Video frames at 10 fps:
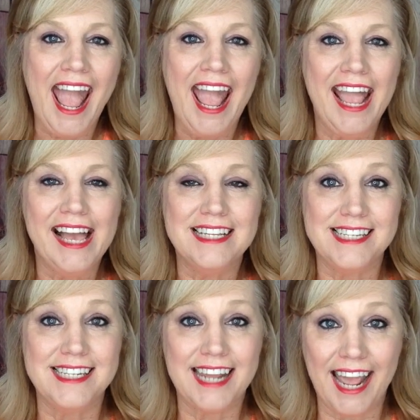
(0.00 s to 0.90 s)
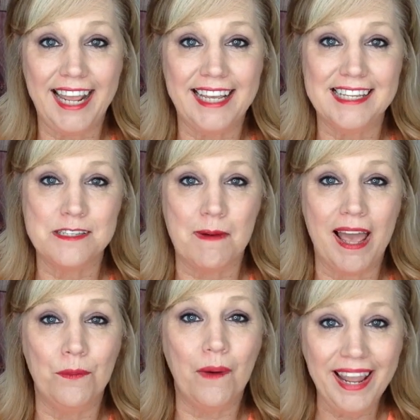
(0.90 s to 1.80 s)
and today is
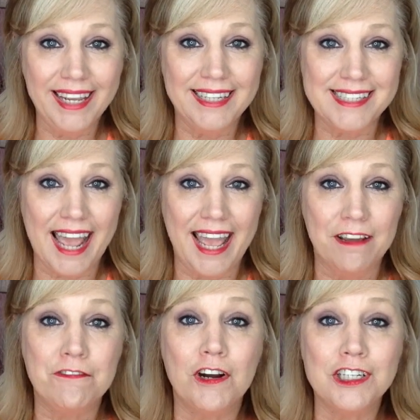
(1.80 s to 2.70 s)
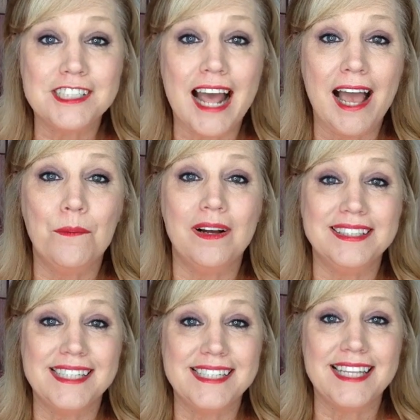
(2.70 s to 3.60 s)
my weigh-in day. First, I
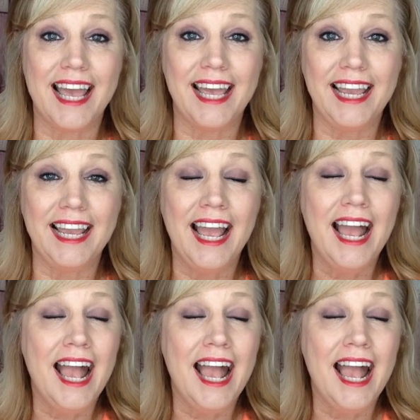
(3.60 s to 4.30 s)
want to say